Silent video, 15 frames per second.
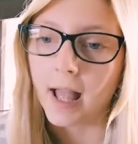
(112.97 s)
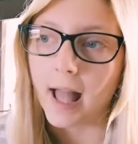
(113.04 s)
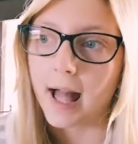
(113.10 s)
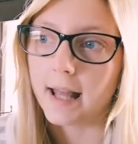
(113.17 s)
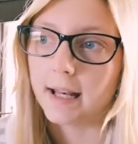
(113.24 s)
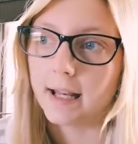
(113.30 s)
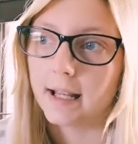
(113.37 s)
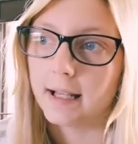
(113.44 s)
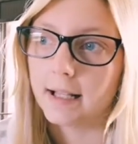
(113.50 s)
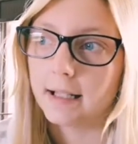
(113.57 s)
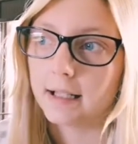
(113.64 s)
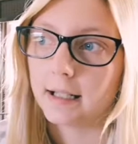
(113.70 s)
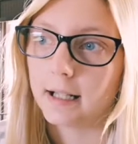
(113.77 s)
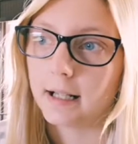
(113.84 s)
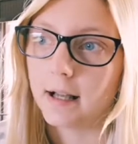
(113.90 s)
And
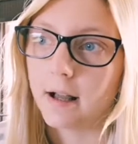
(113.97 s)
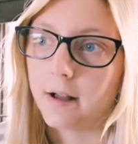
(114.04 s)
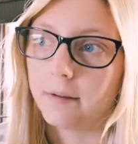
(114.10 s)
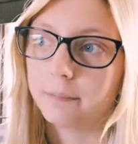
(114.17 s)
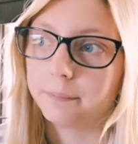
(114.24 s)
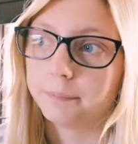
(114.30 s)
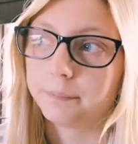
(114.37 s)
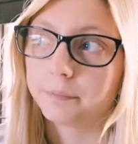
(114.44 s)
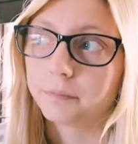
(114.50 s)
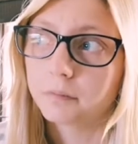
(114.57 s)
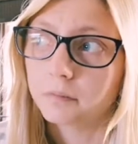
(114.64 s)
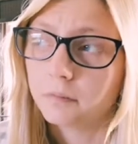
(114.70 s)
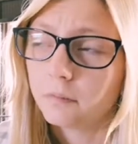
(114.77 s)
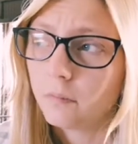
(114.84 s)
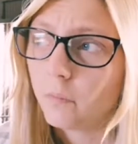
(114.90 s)
it
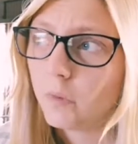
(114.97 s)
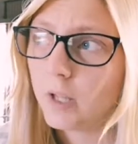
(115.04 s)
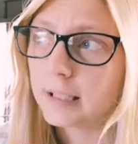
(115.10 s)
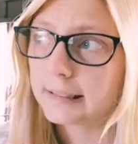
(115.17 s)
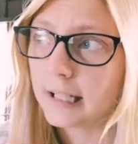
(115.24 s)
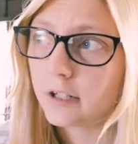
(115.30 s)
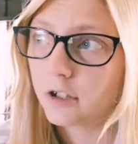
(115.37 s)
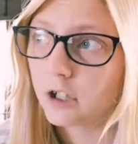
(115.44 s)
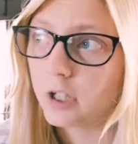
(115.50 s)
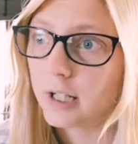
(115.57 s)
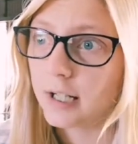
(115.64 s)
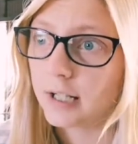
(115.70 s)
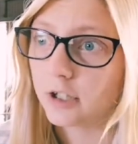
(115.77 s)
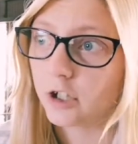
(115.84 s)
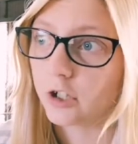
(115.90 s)

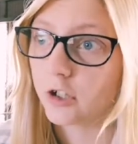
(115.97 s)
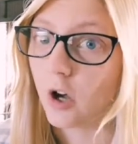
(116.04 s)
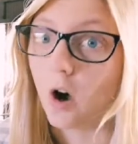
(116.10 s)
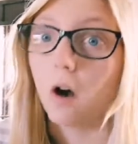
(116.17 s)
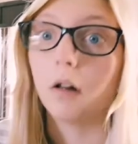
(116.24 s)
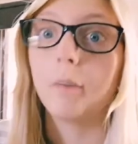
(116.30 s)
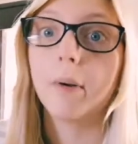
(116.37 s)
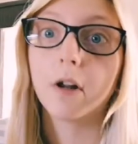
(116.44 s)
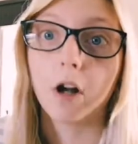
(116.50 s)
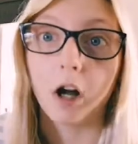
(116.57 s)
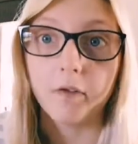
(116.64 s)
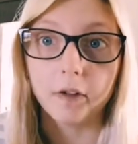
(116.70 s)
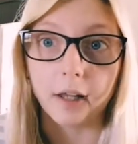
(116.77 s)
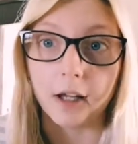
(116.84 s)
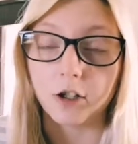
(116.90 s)
essentially is just all about
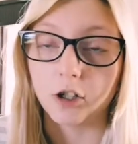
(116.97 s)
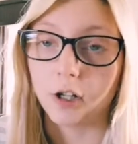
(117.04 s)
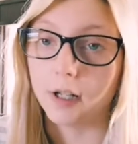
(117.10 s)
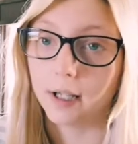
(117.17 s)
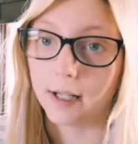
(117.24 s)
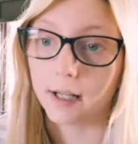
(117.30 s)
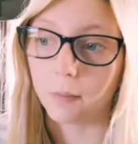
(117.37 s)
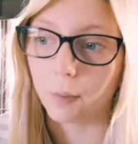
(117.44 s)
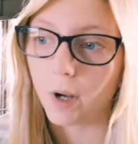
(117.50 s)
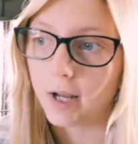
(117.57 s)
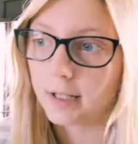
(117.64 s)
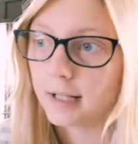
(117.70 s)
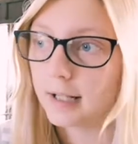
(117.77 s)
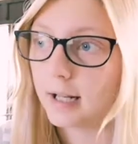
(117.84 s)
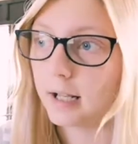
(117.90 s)
ovulation and getting
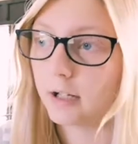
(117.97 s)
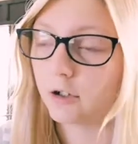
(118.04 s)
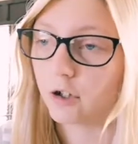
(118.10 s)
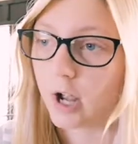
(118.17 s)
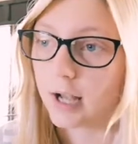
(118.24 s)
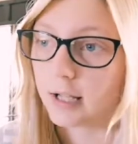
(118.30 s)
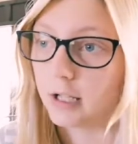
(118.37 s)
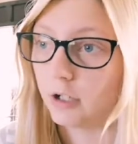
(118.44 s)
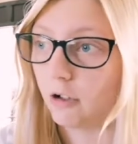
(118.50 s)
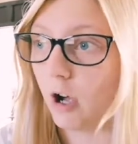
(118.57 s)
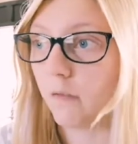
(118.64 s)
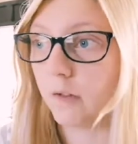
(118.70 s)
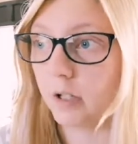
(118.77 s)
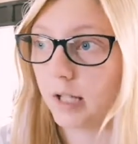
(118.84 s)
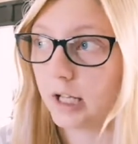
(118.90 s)
pregnant and tracking your
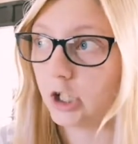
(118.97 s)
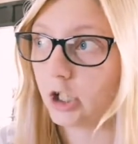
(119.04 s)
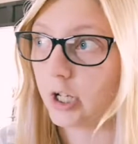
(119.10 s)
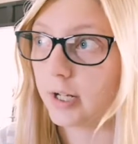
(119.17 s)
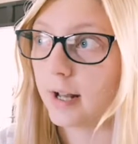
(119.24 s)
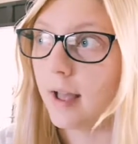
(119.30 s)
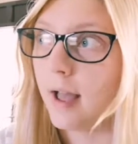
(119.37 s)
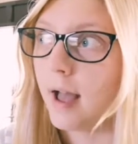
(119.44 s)
ovulation.